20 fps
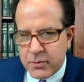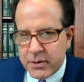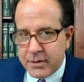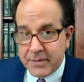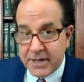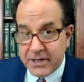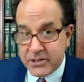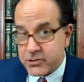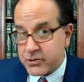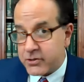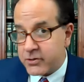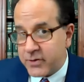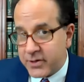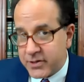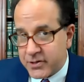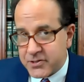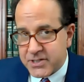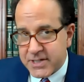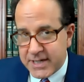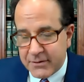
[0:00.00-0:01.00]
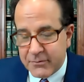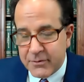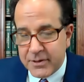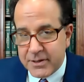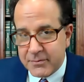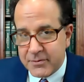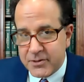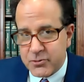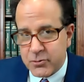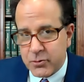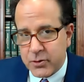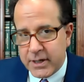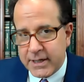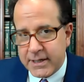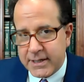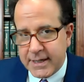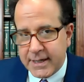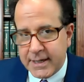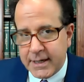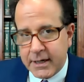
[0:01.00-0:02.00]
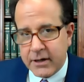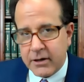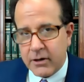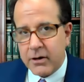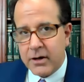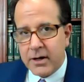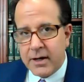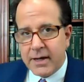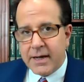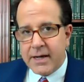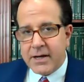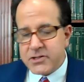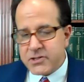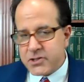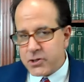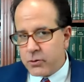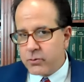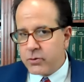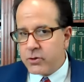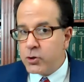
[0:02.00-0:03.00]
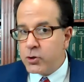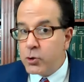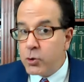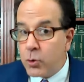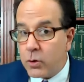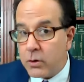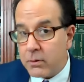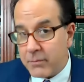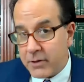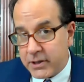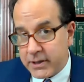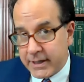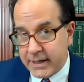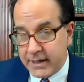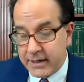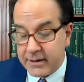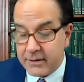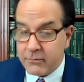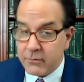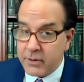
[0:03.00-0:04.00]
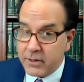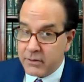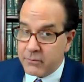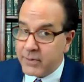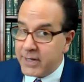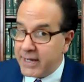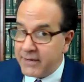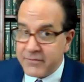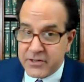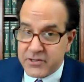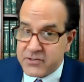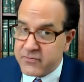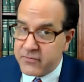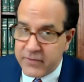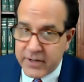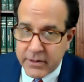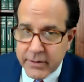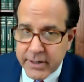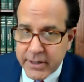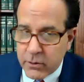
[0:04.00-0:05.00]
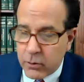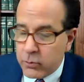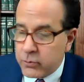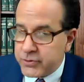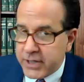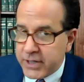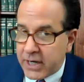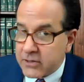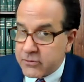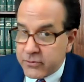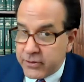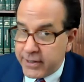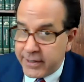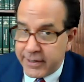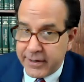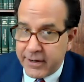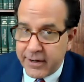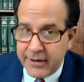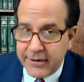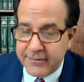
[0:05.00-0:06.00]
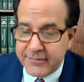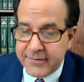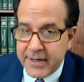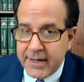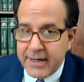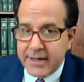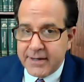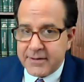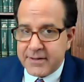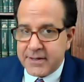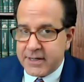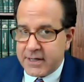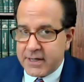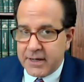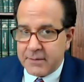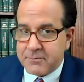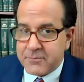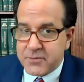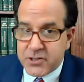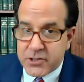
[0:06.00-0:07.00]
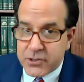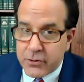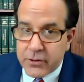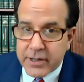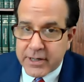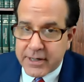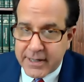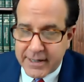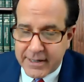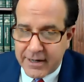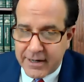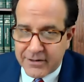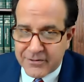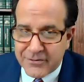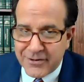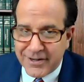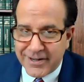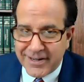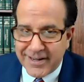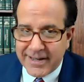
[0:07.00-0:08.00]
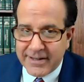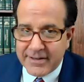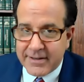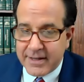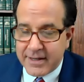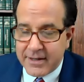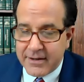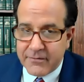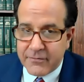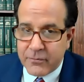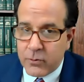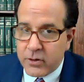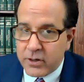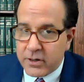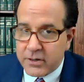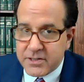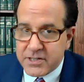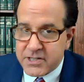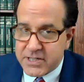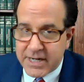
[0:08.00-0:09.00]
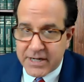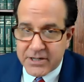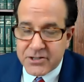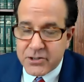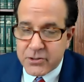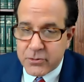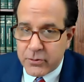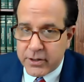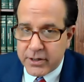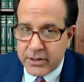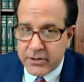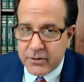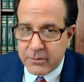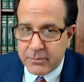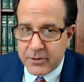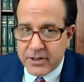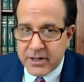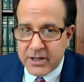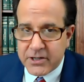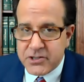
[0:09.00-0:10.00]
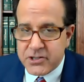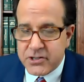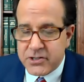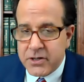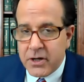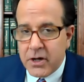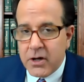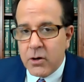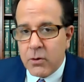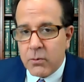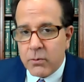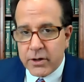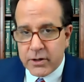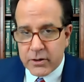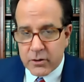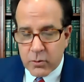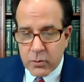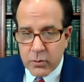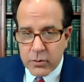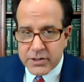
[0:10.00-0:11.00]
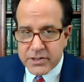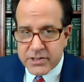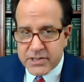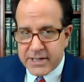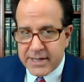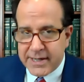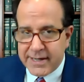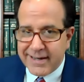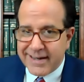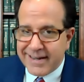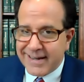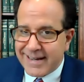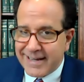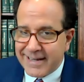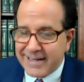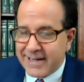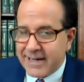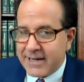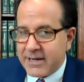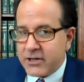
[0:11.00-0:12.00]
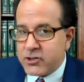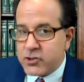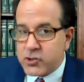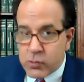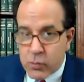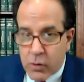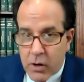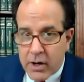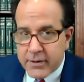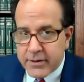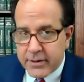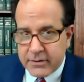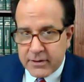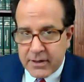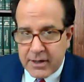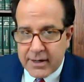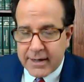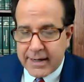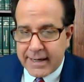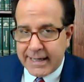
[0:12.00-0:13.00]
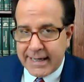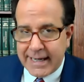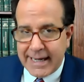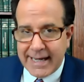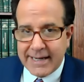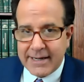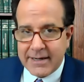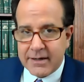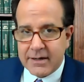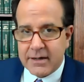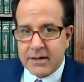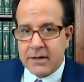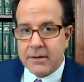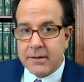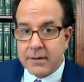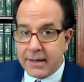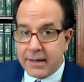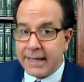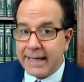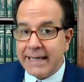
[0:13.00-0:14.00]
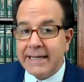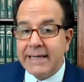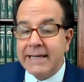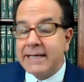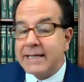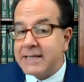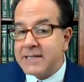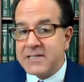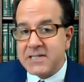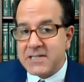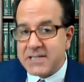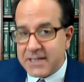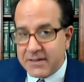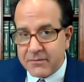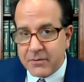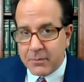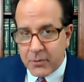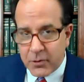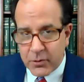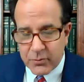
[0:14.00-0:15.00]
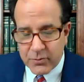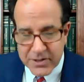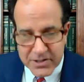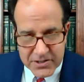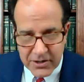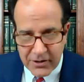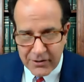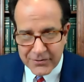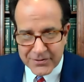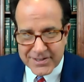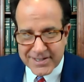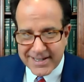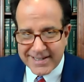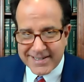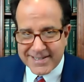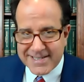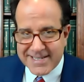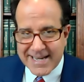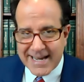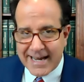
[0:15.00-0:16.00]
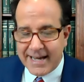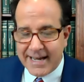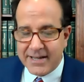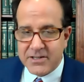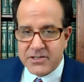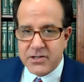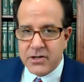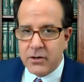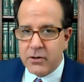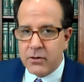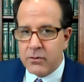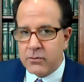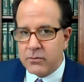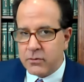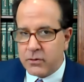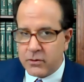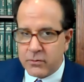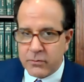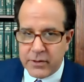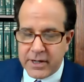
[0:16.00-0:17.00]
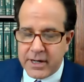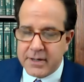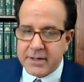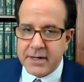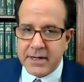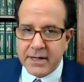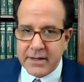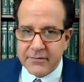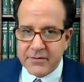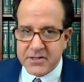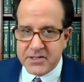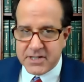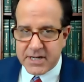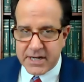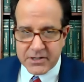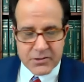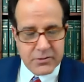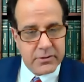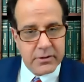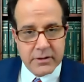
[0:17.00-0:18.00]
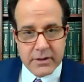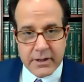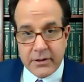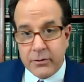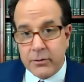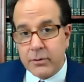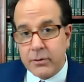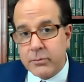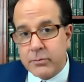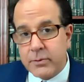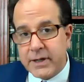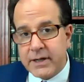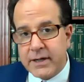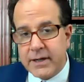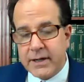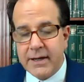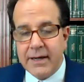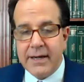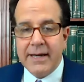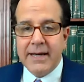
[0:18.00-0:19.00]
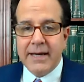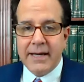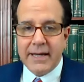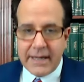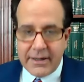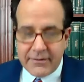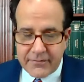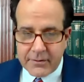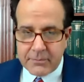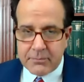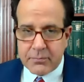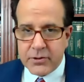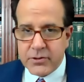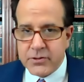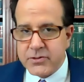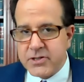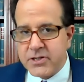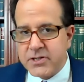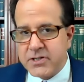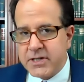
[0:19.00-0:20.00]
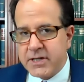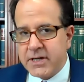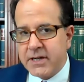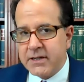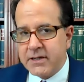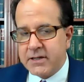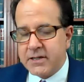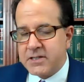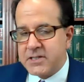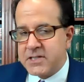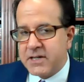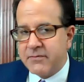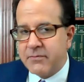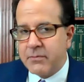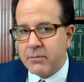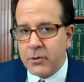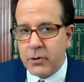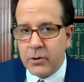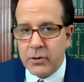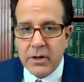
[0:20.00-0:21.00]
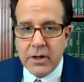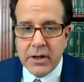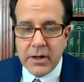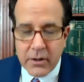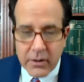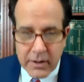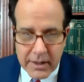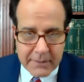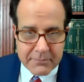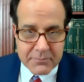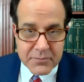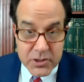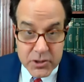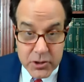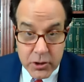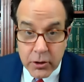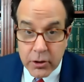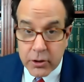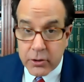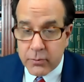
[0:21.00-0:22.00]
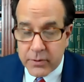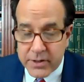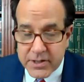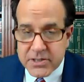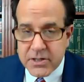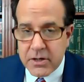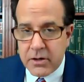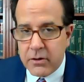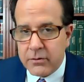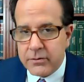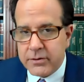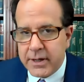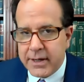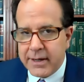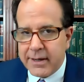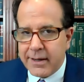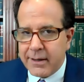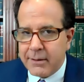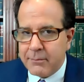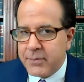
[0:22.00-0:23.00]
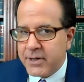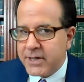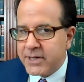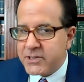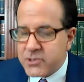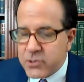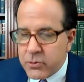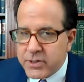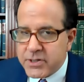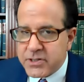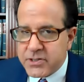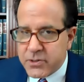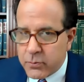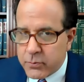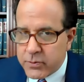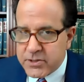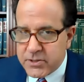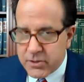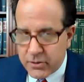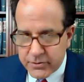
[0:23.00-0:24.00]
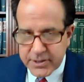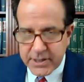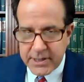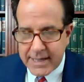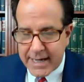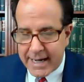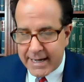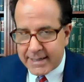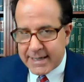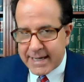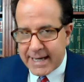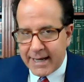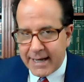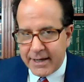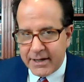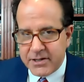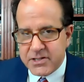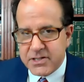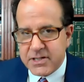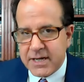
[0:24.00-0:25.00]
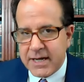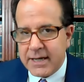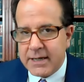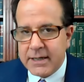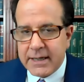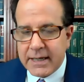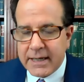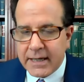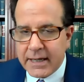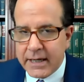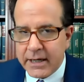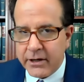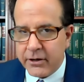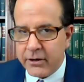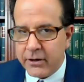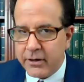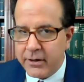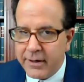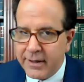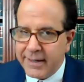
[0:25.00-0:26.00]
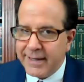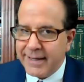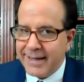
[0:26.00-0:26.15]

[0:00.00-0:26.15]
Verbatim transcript: want to make sure you understand what the majority did here. So, normally we, we have this very old doctrine of the absurdity doctrine eh, that for statutory interpretation, where courts can kind of draw the line at a inconceivable result and say, so look, we're not going to give the statute a literal reading if it produces an inconceivable, absurd result but it's always the result in that case. And here,